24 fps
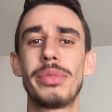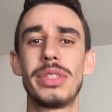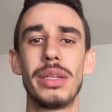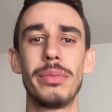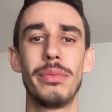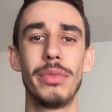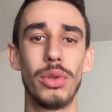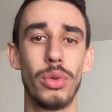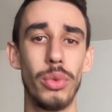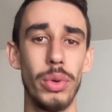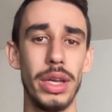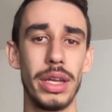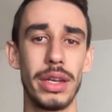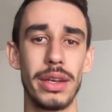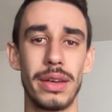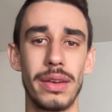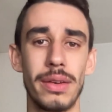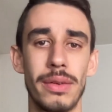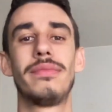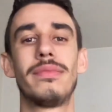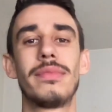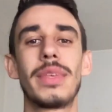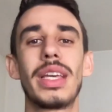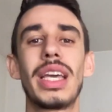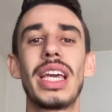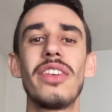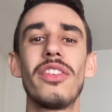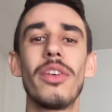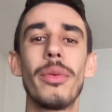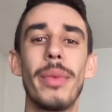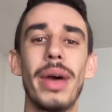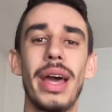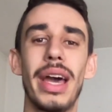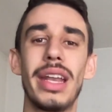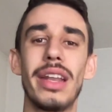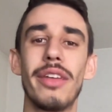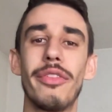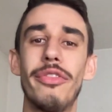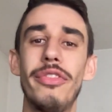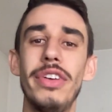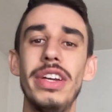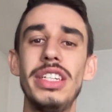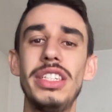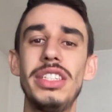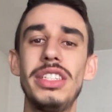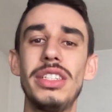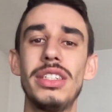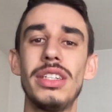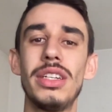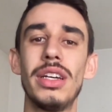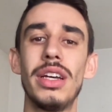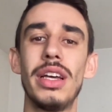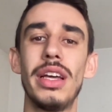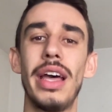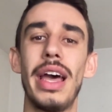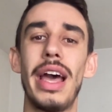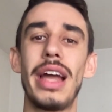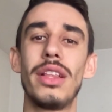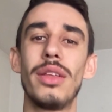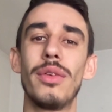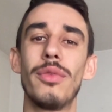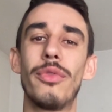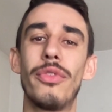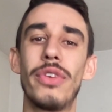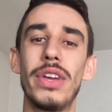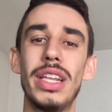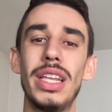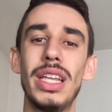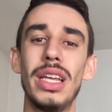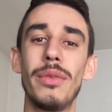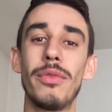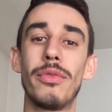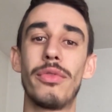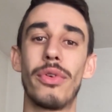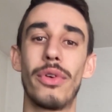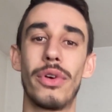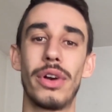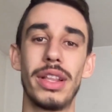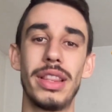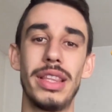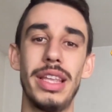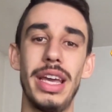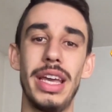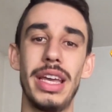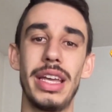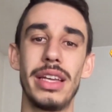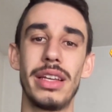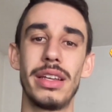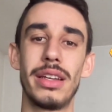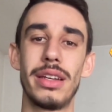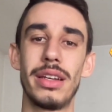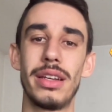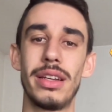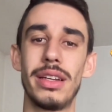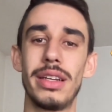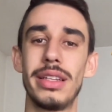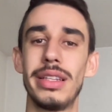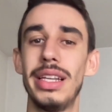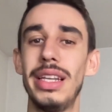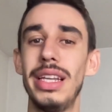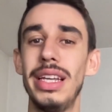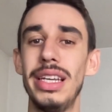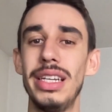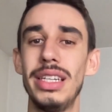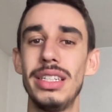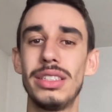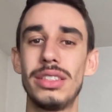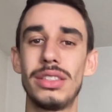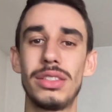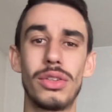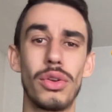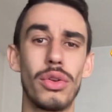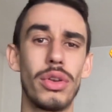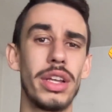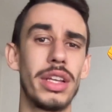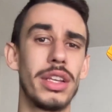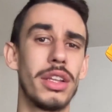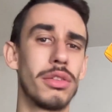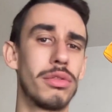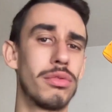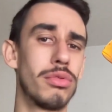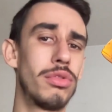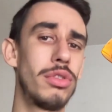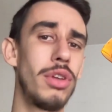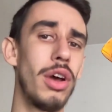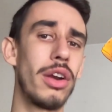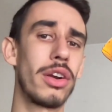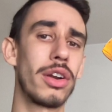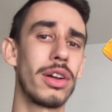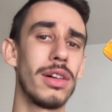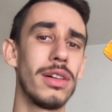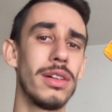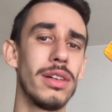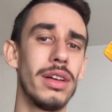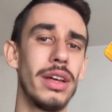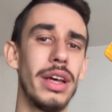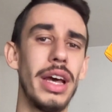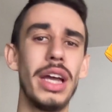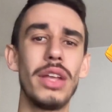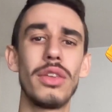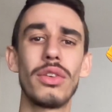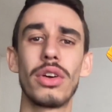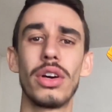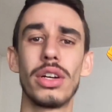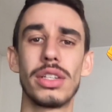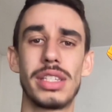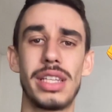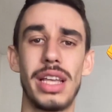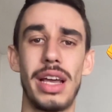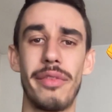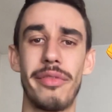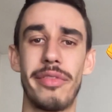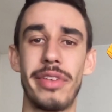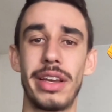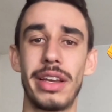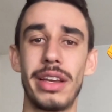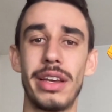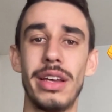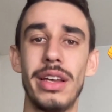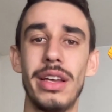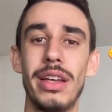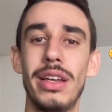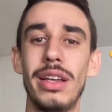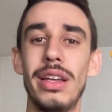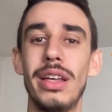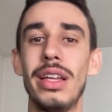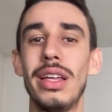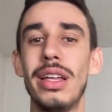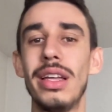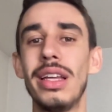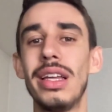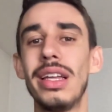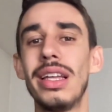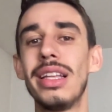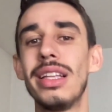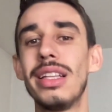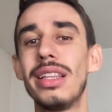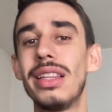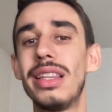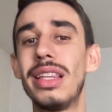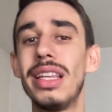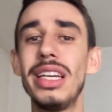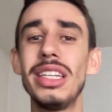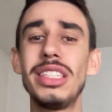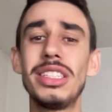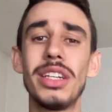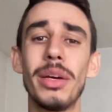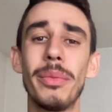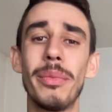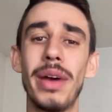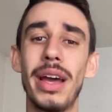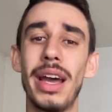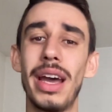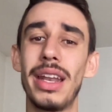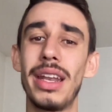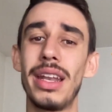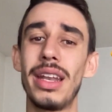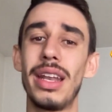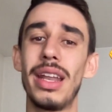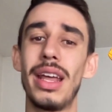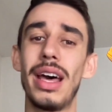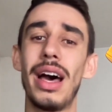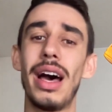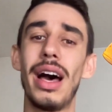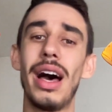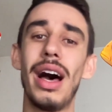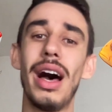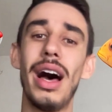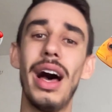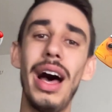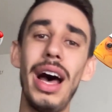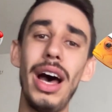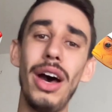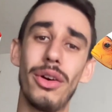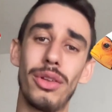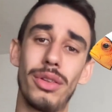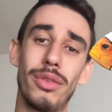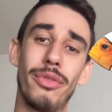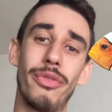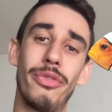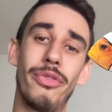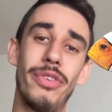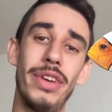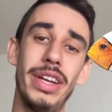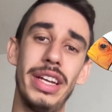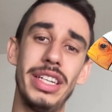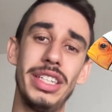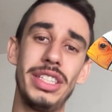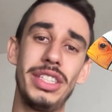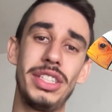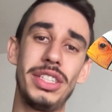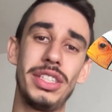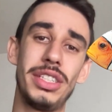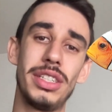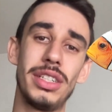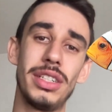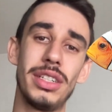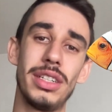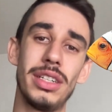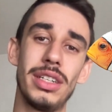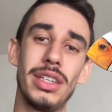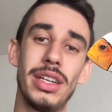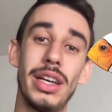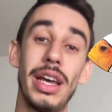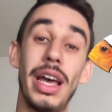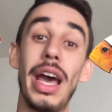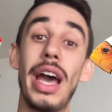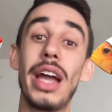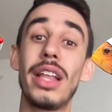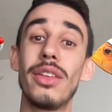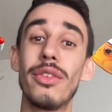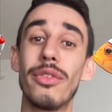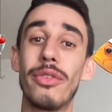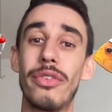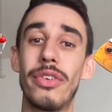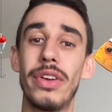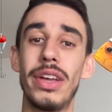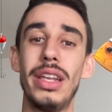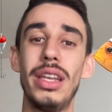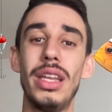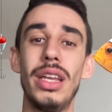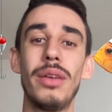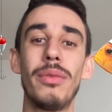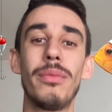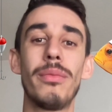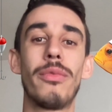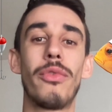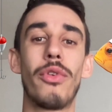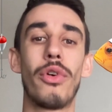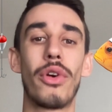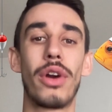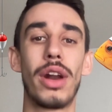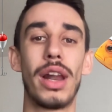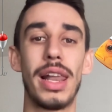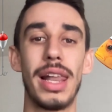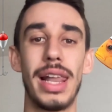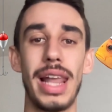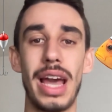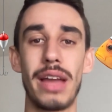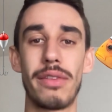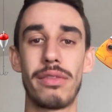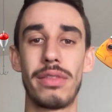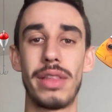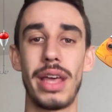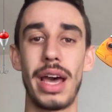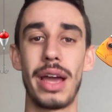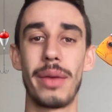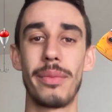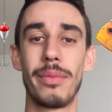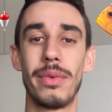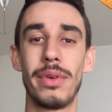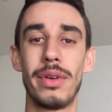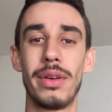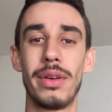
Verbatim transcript: in between. Give a man a fish and you feed him for a day. That is, you did a tutorial and you got something. Teach a man how to fish and you feed him for a lifetime.